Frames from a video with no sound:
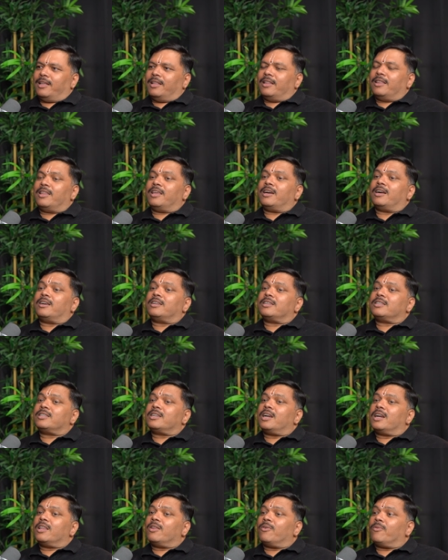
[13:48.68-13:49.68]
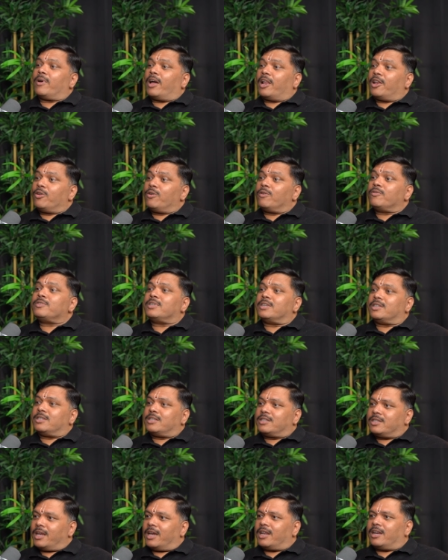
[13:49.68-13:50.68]
they understand the value of
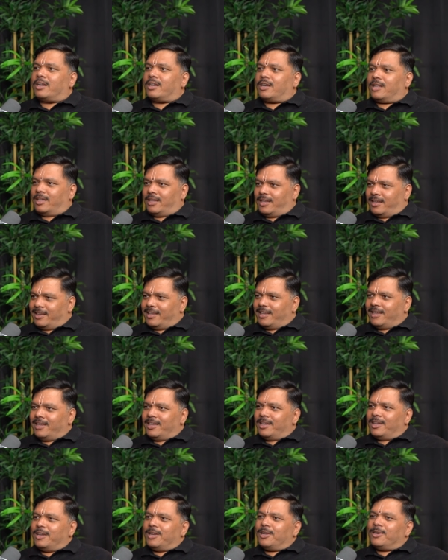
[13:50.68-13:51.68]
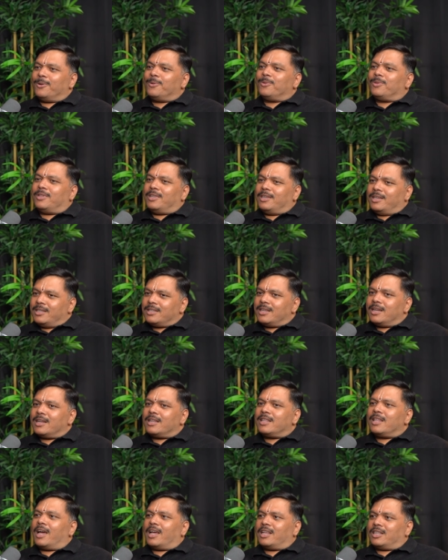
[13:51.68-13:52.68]
sincerity. Now, these are
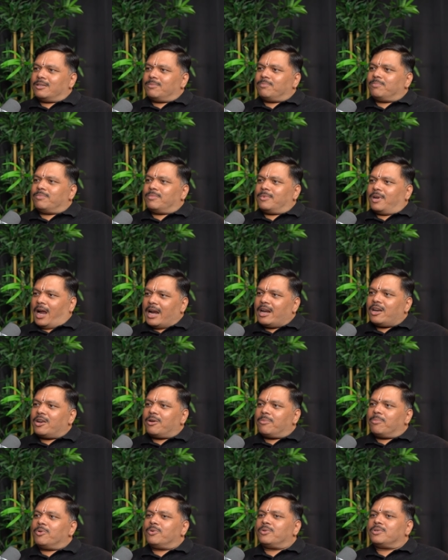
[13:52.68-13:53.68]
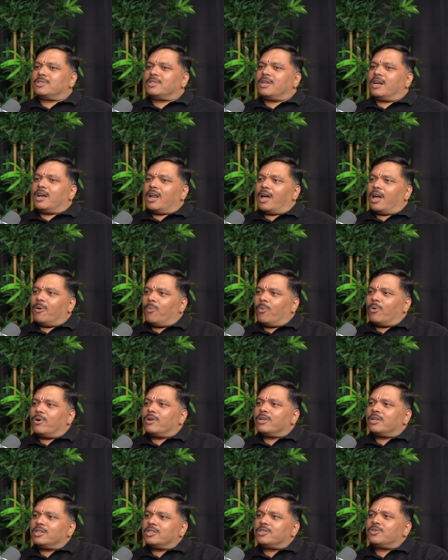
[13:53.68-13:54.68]
the attributes that I want
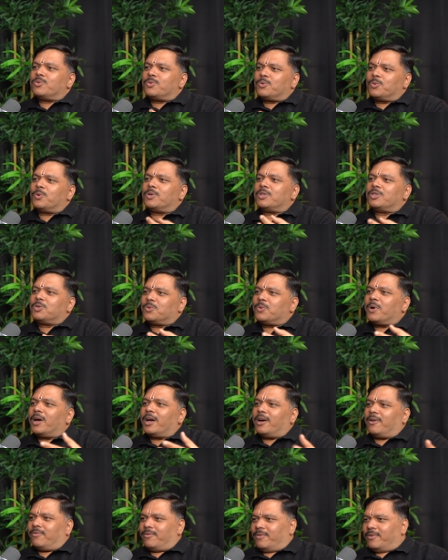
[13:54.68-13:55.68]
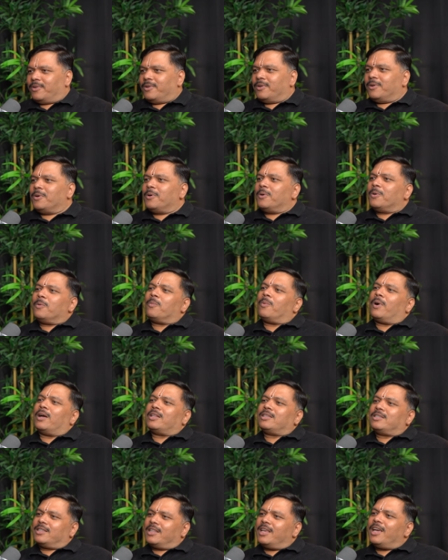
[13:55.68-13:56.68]
the students to have.
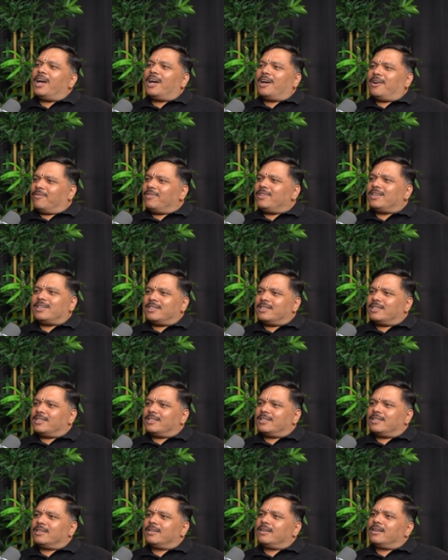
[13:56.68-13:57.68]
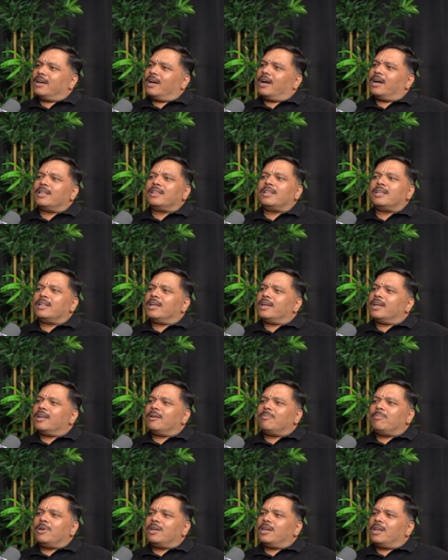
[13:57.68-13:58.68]
Once they have this, I think they can
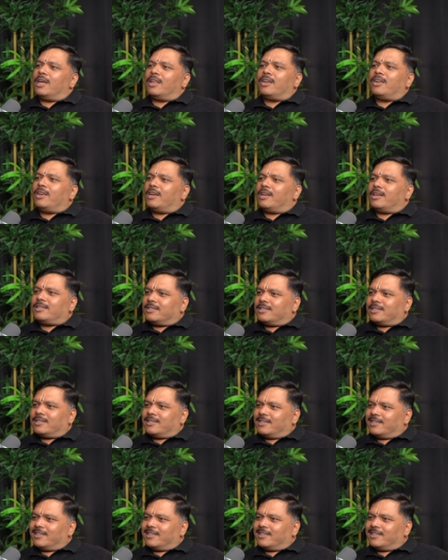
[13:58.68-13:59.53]
beat any race